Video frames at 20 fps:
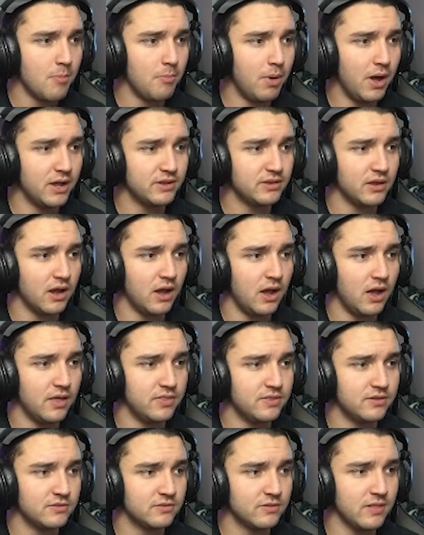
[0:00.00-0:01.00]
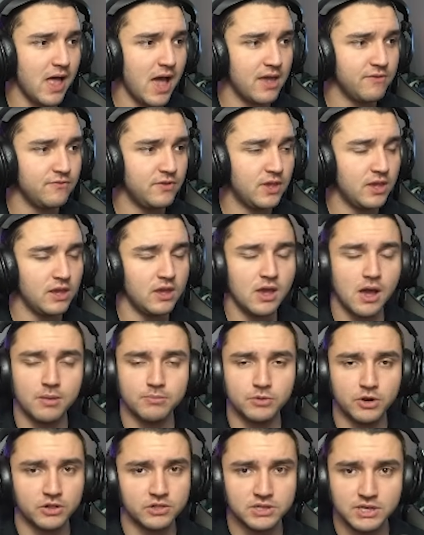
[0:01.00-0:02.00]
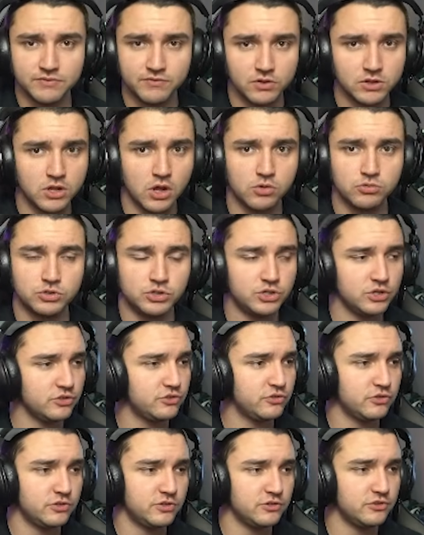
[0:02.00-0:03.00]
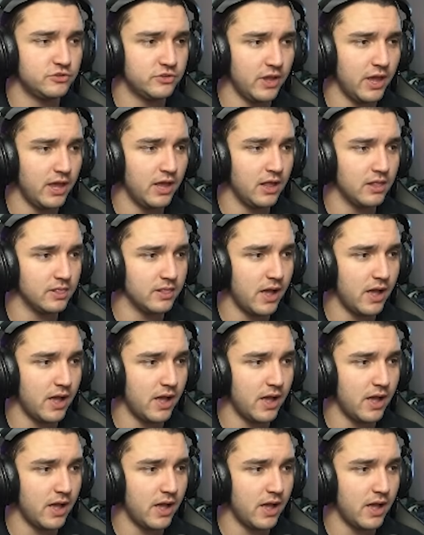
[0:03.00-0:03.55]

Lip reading: But this live key, I'm going to leave alone just to say